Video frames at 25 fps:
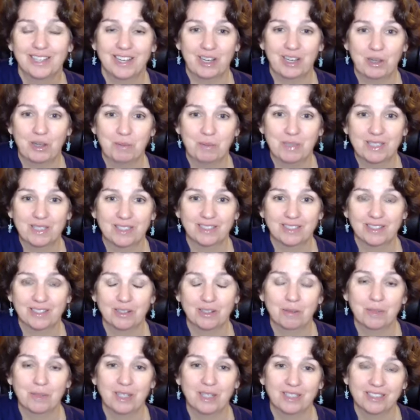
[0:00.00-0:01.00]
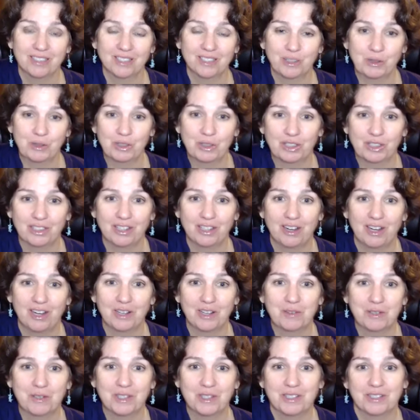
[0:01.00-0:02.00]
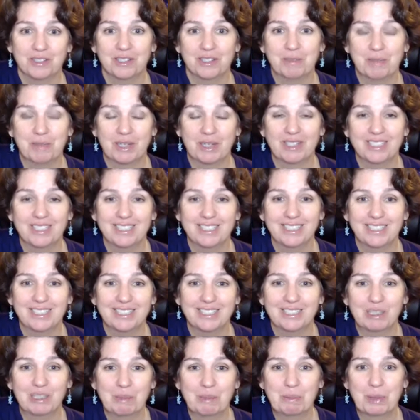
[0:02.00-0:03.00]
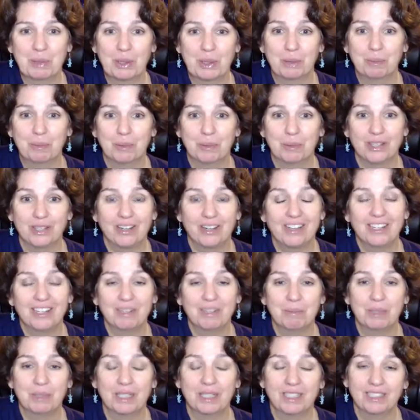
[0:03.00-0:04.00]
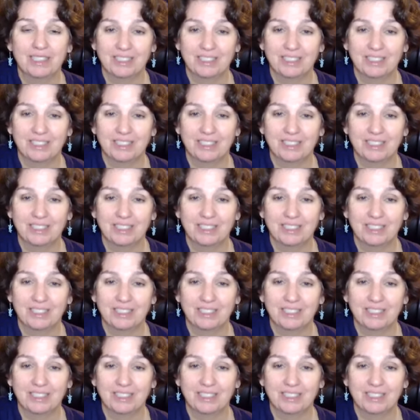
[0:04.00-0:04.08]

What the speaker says: It's a little bit socially awkward or embarrassing to burp or yawn, but